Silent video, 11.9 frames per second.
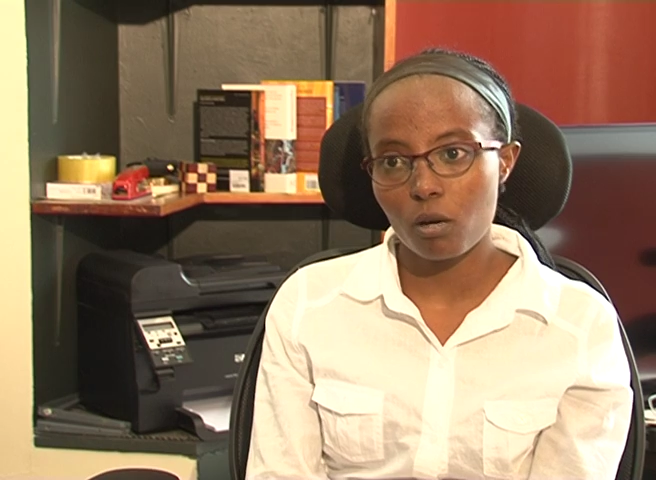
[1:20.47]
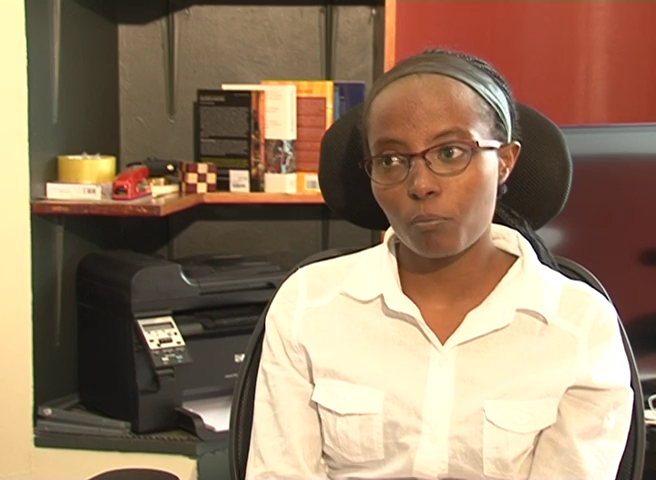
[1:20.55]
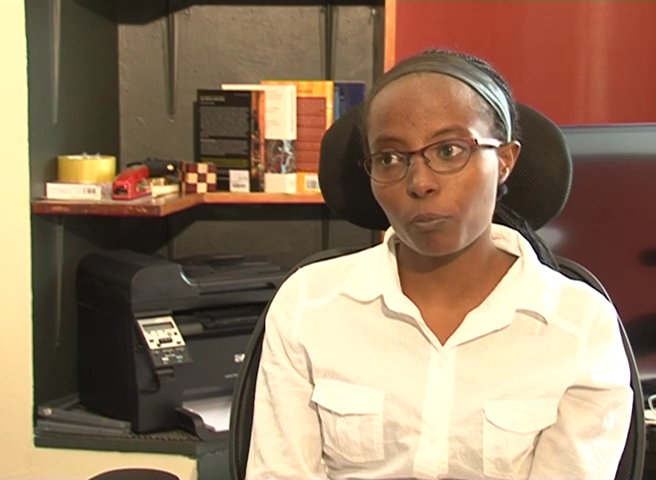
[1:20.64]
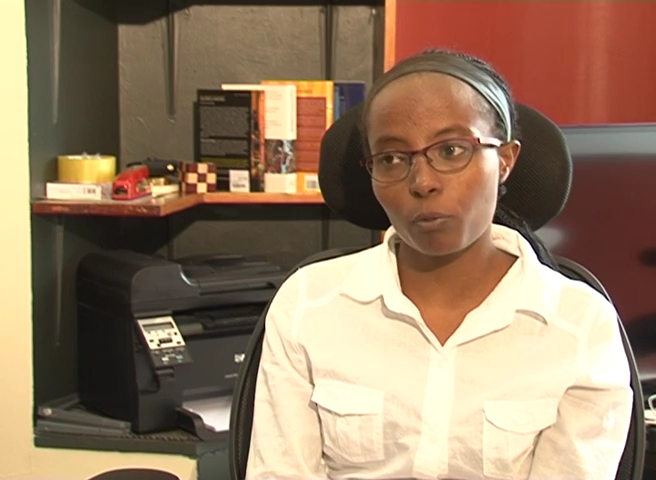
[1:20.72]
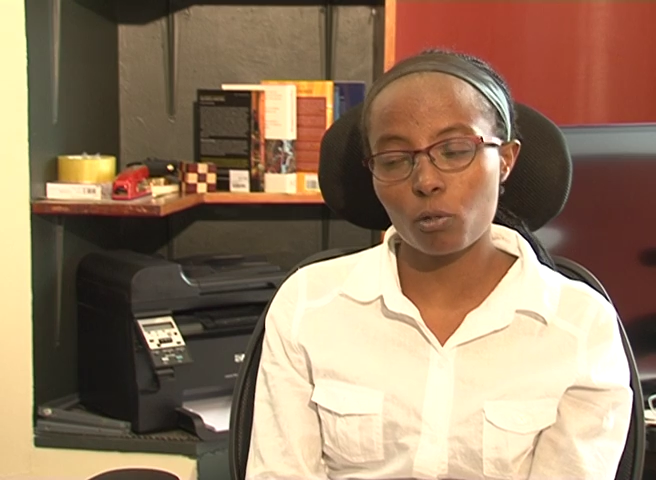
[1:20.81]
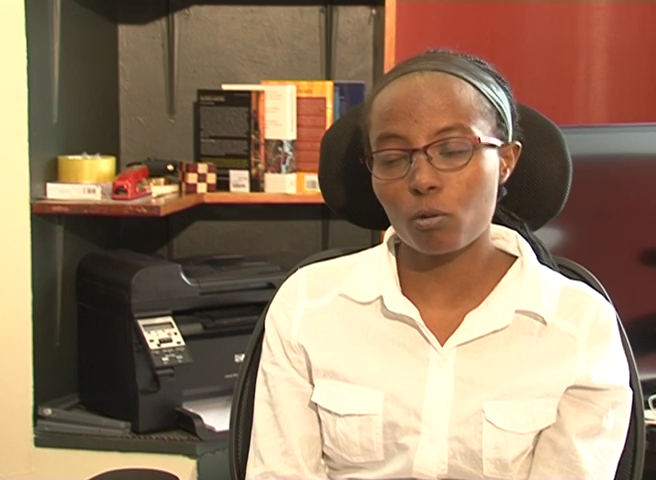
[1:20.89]

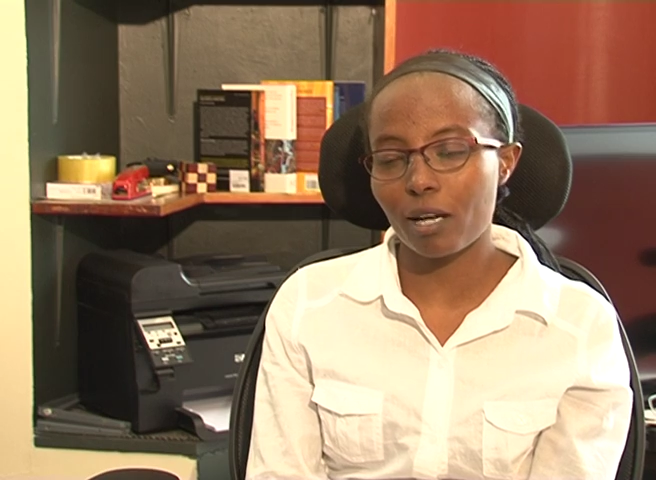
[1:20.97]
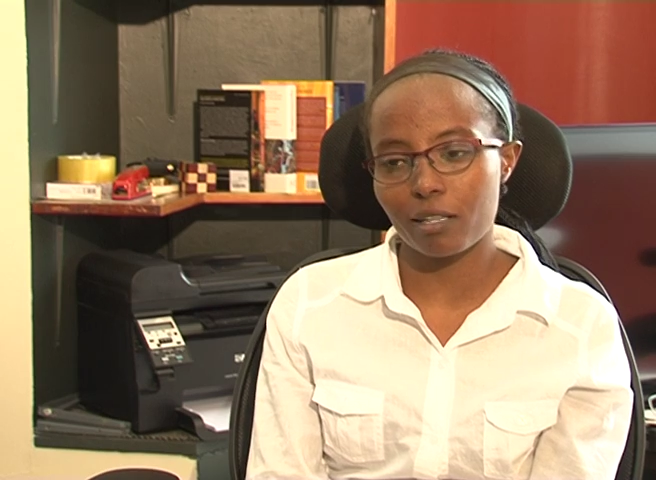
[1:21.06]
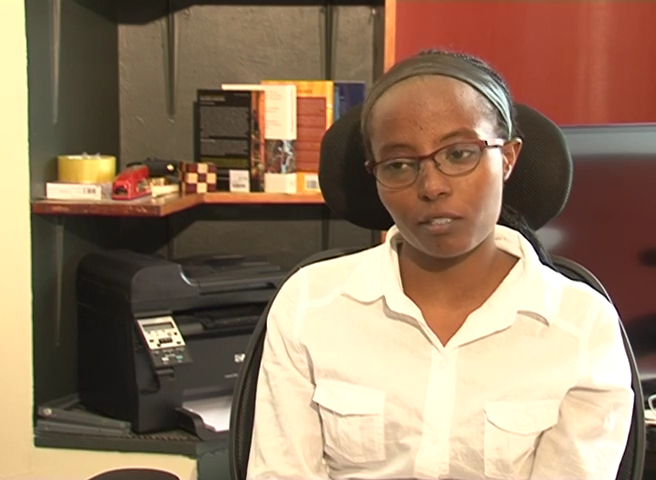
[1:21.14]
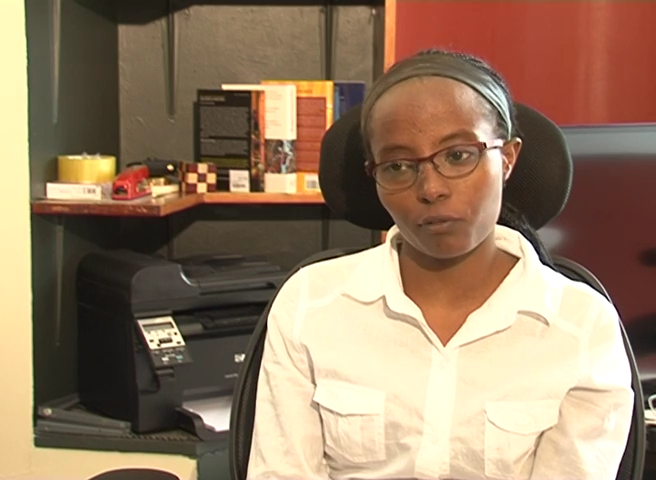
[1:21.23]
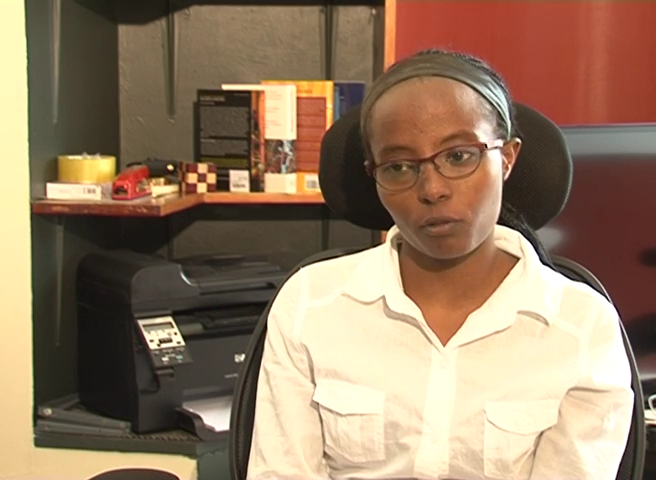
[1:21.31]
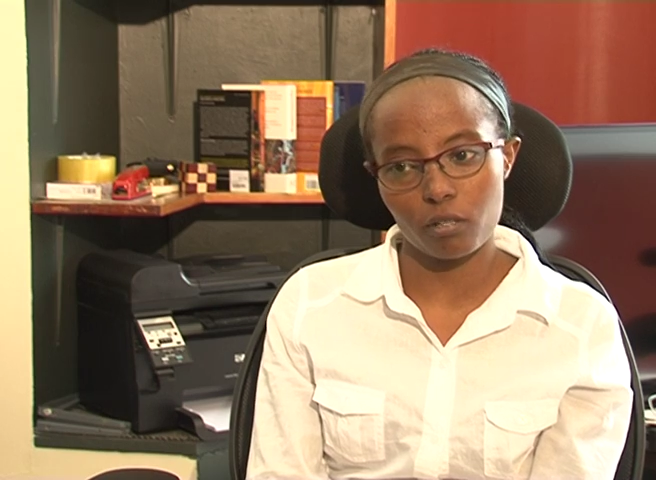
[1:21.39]
people who can't
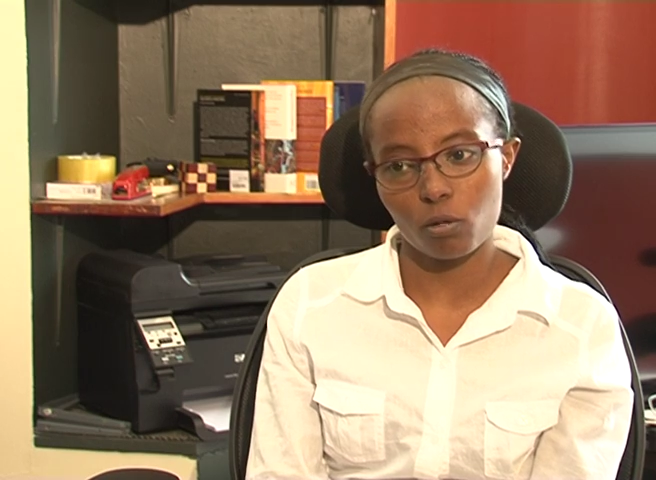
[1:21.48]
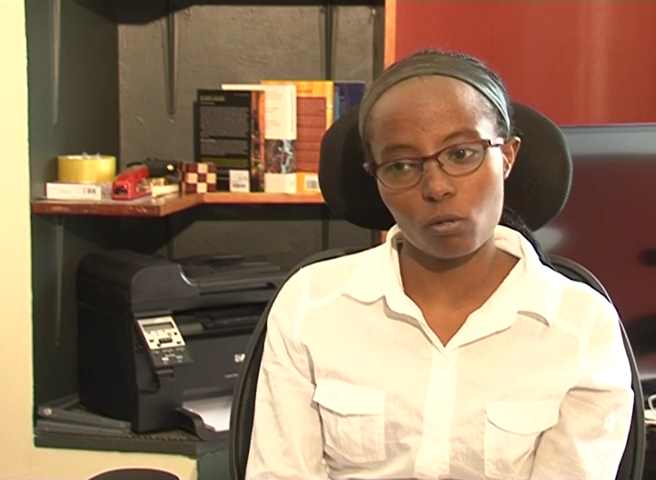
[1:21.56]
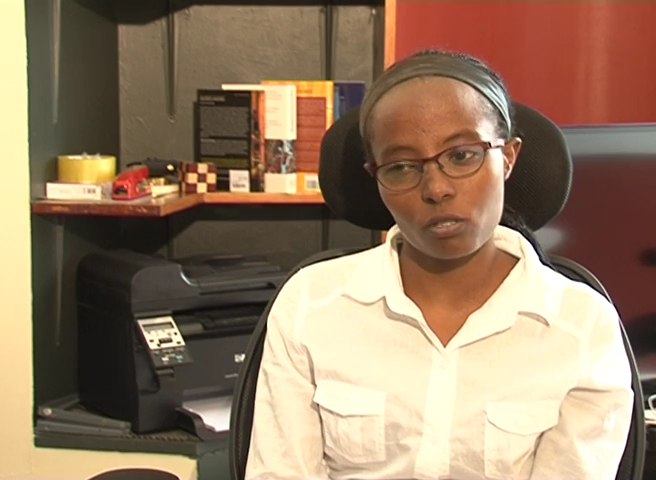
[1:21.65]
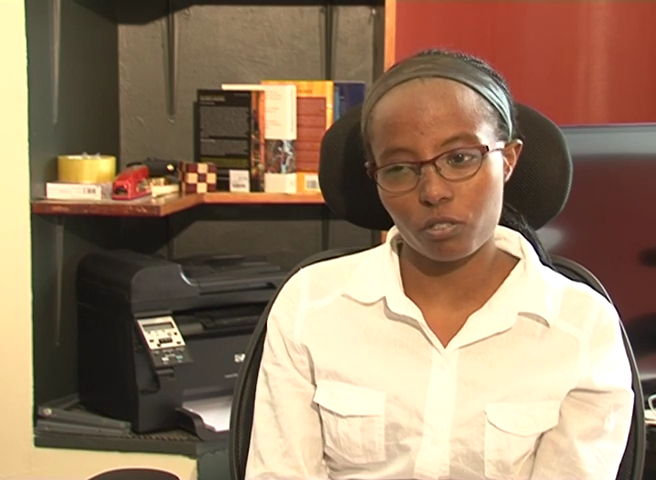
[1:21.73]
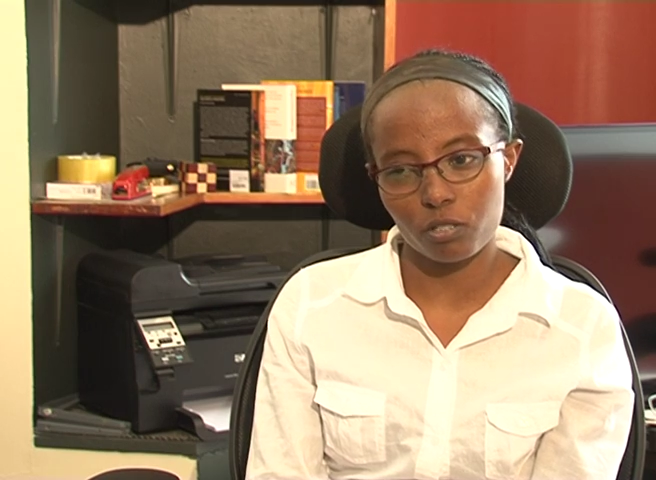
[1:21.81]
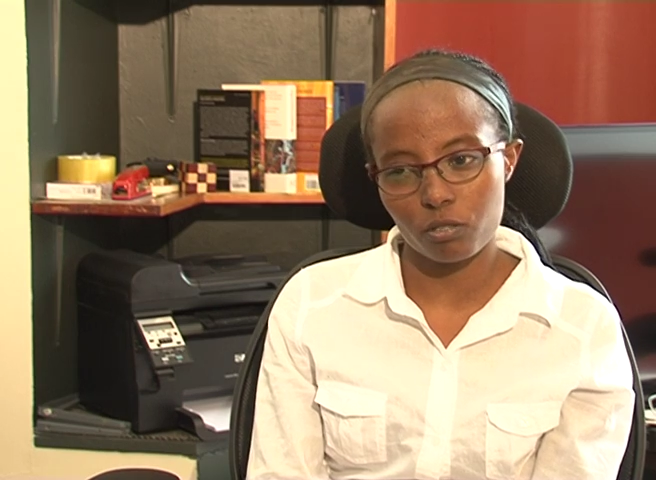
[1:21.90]
afford a
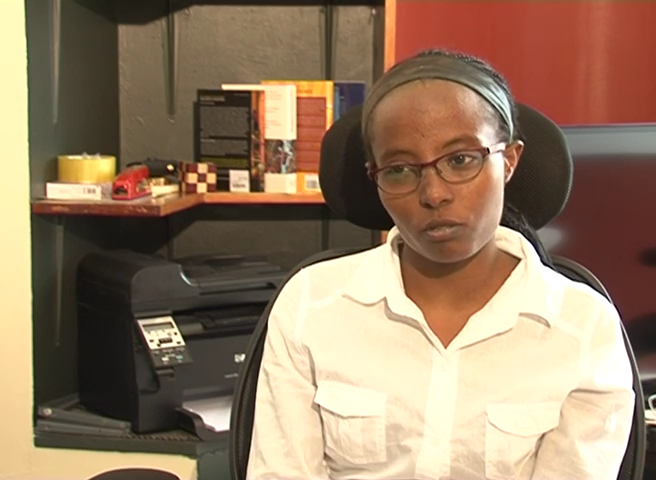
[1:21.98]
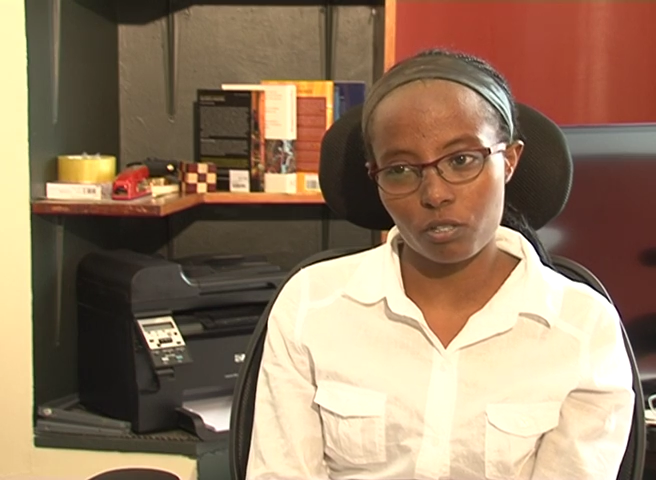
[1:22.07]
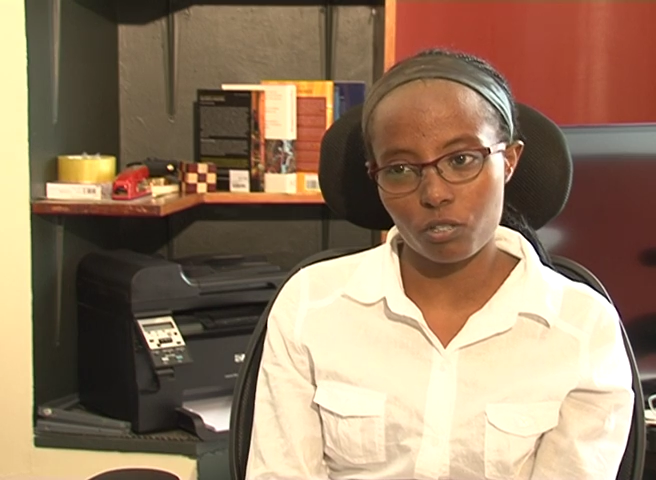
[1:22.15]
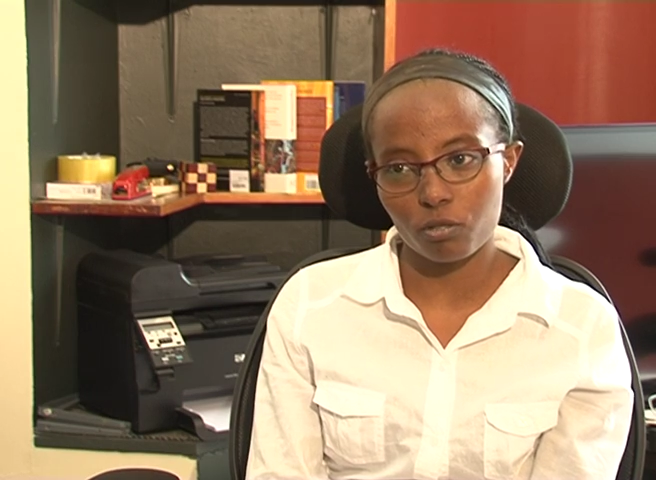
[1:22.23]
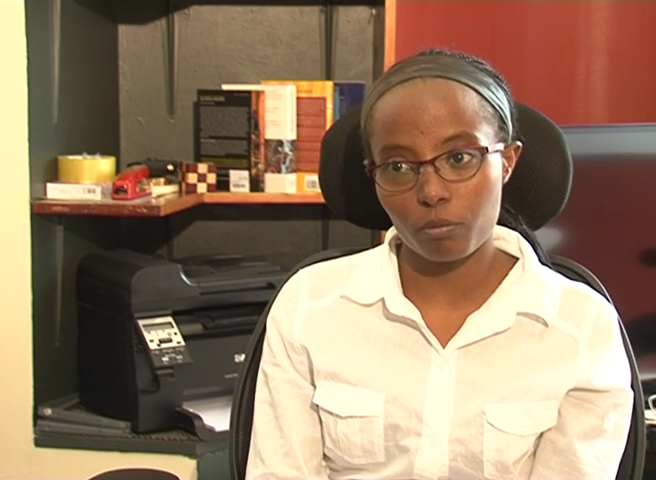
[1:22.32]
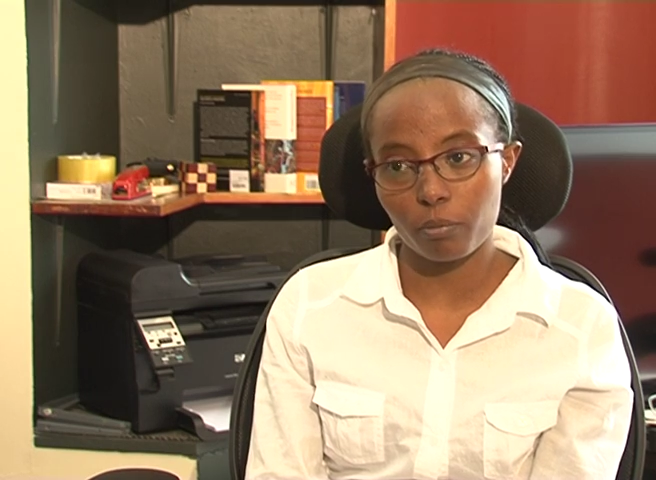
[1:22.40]
college
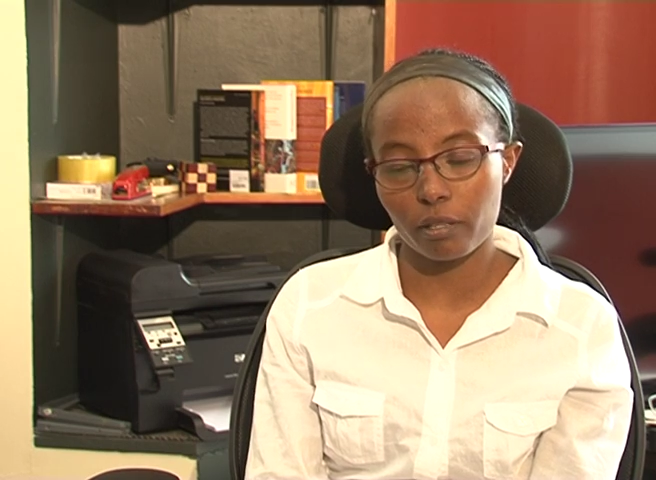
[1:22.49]
education